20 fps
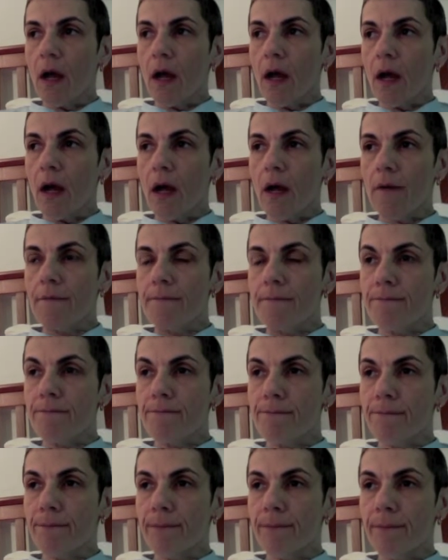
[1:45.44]
Um,
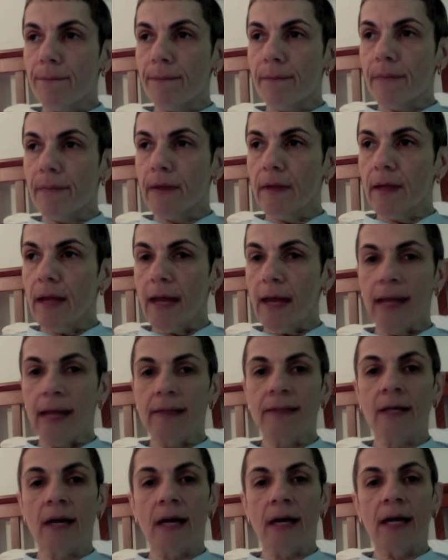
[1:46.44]

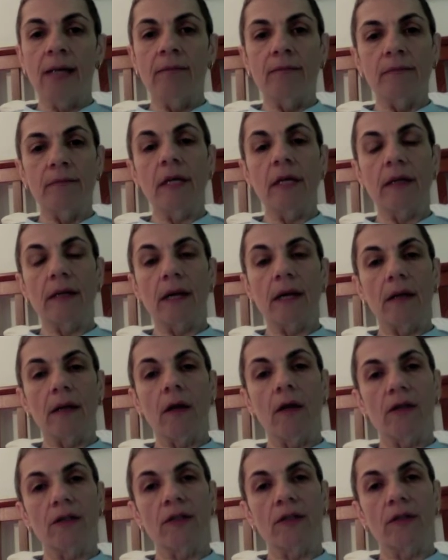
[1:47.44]
and I
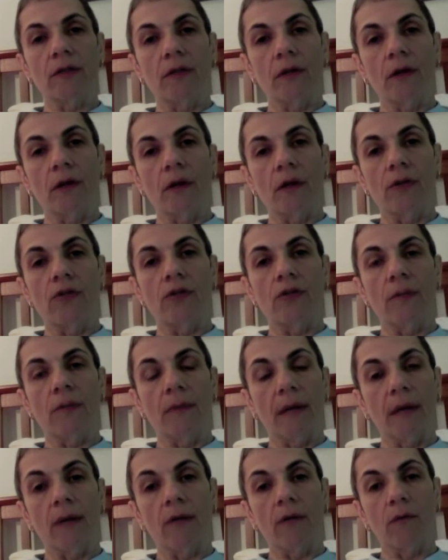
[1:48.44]
lost a large
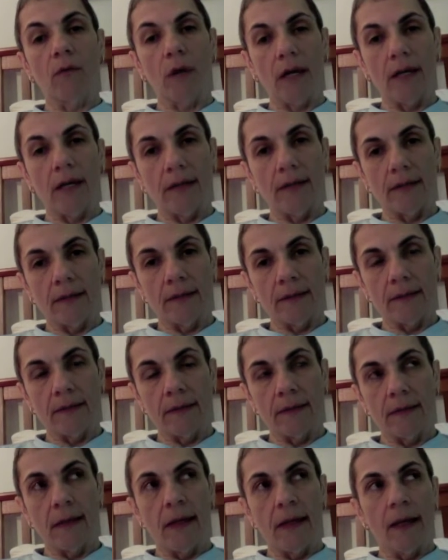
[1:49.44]
amount of weight.
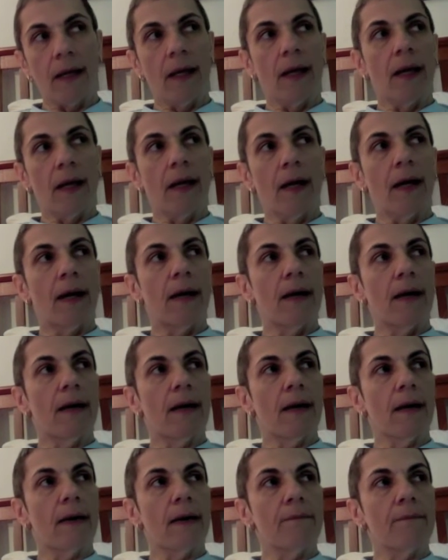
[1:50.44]

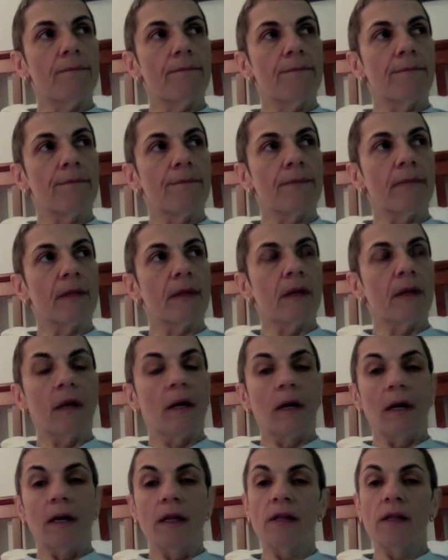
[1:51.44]
Um,
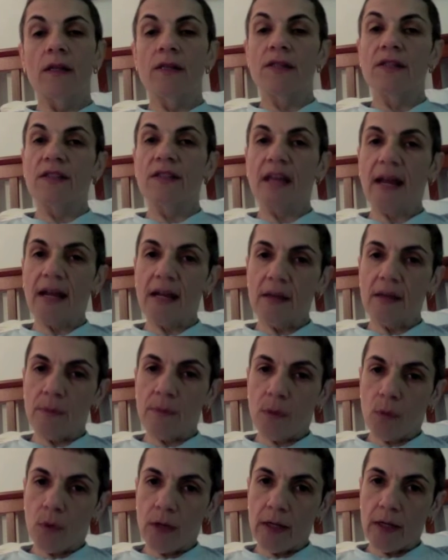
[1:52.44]
the second
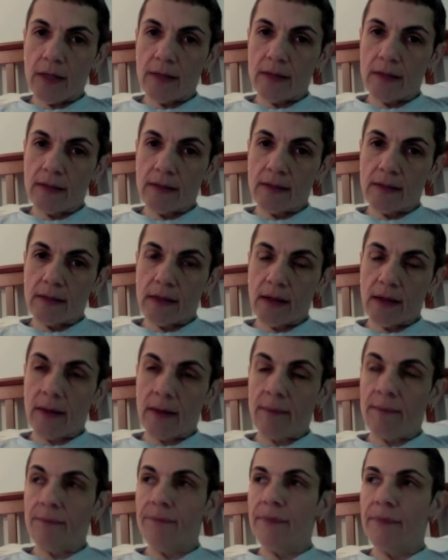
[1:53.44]
point
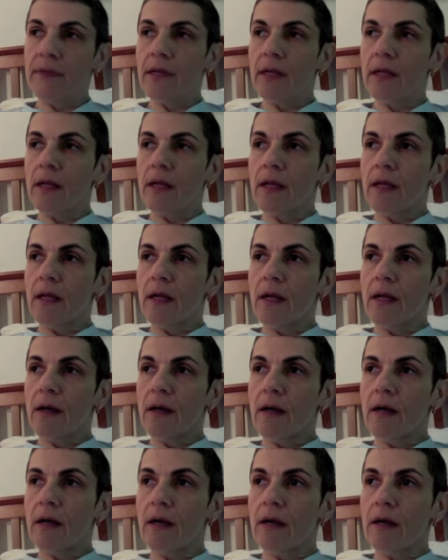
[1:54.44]
um,
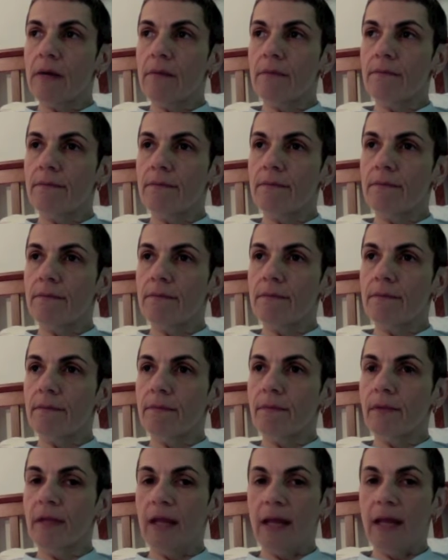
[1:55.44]
um,
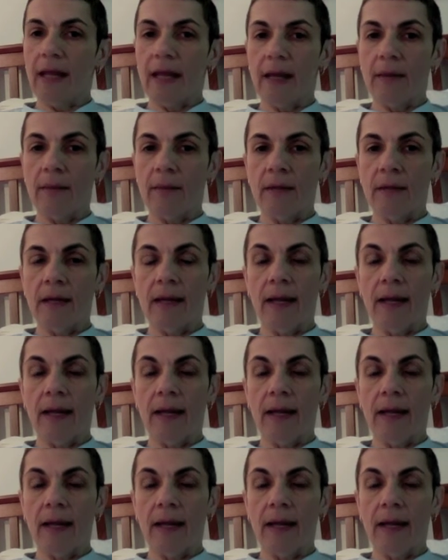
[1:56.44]
came